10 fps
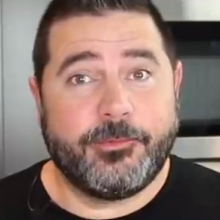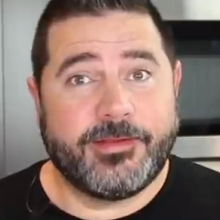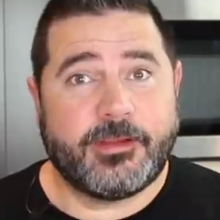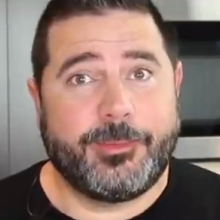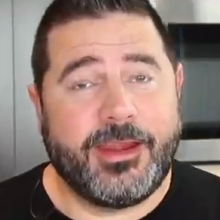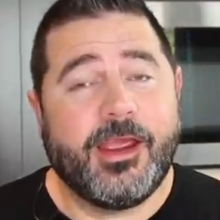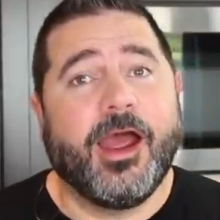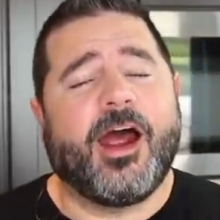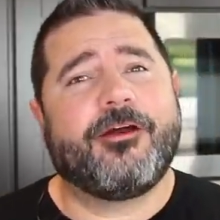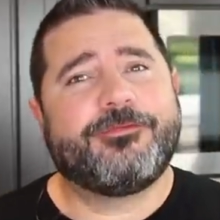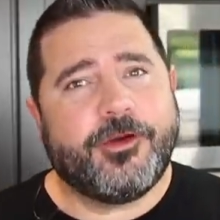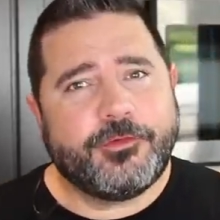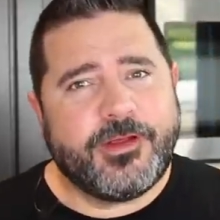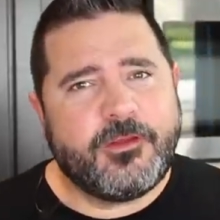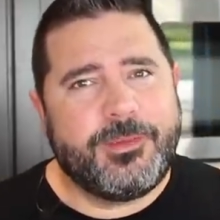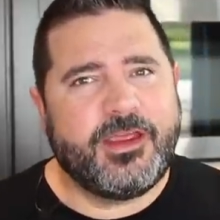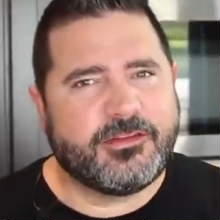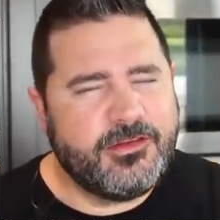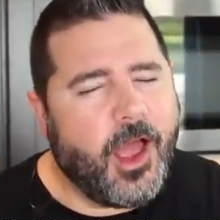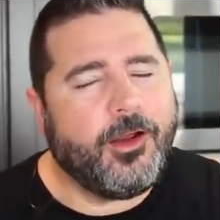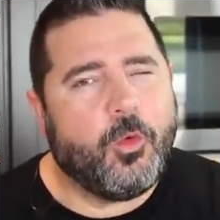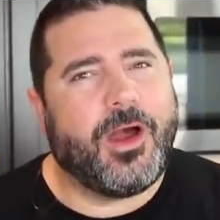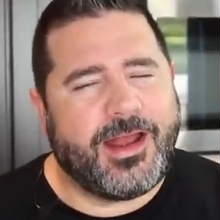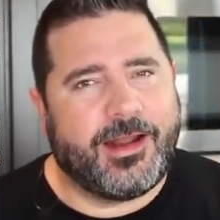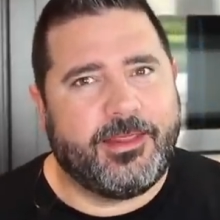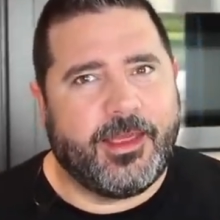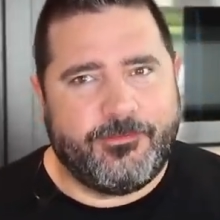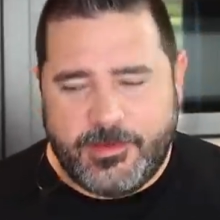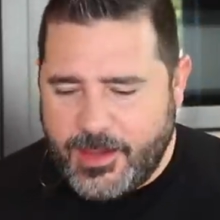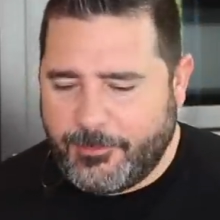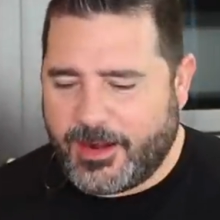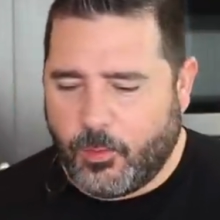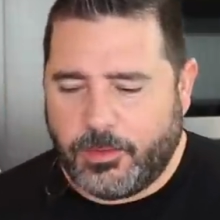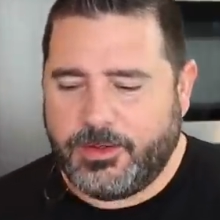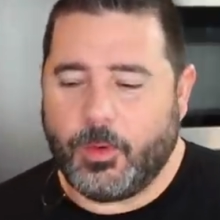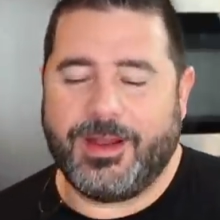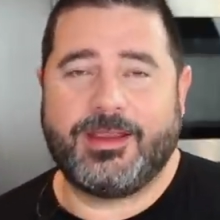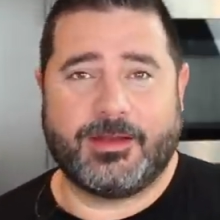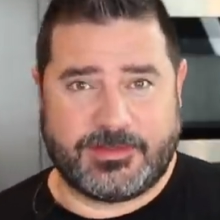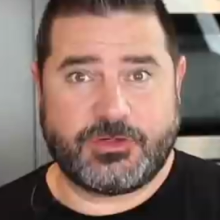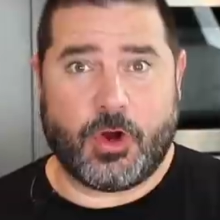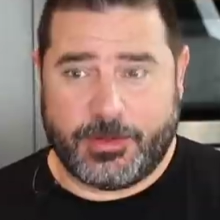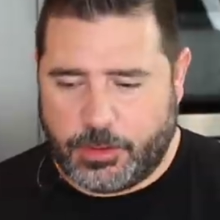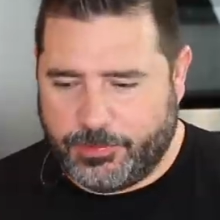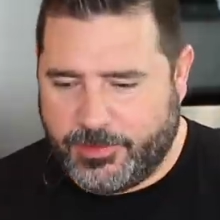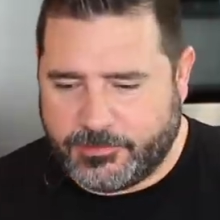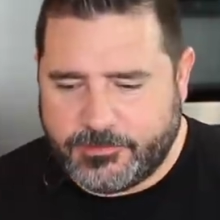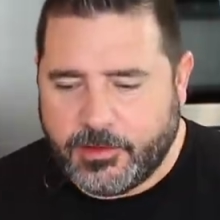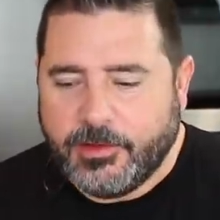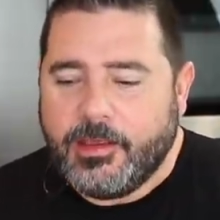recipe. Our first recipe is not quite out of the oven yet, but I wanted to go ahead and get started on this.